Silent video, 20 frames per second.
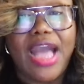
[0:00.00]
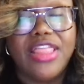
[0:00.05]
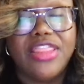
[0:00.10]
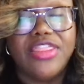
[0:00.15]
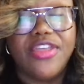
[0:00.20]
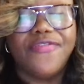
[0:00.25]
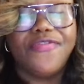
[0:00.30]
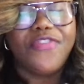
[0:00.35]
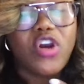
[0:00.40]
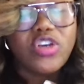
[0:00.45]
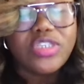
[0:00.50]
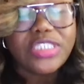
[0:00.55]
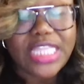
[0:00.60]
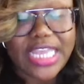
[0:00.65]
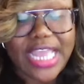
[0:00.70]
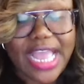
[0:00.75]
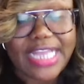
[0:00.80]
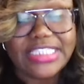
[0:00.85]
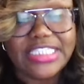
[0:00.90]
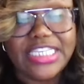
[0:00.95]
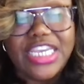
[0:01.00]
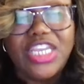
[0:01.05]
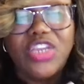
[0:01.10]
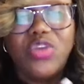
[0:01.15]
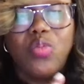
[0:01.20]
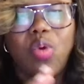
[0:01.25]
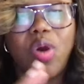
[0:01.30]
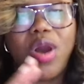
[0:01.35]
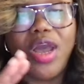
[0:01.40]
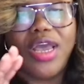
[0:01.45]
the first thing I
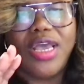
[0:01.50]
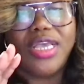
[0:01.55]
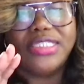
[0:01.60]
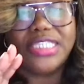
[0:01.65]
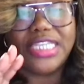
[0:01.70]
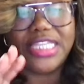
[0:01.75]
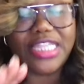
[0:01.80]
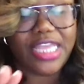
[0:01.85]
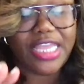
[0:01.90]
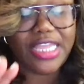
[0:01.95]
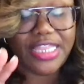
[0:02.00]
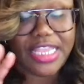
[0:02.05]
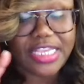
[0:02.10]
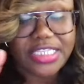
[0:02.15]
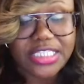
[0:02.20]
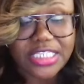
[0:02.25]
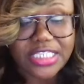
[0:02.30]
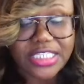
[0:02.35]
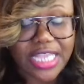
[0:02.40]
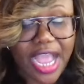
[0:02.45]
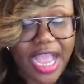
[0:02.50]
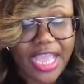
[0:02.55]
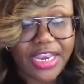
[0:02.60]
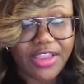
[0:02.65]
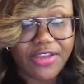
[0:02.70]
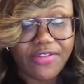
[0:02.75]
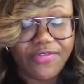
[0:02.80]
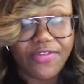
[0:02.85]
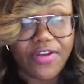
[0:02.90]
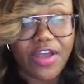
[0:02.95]
did was, and, and this is kind
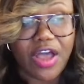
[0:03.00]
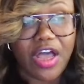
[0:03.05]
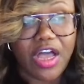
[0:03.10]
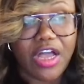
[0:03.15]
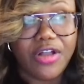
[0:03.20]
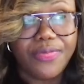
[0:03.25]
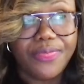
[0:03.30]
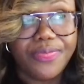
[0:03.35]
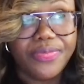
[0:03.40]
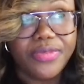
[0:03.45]
of uh,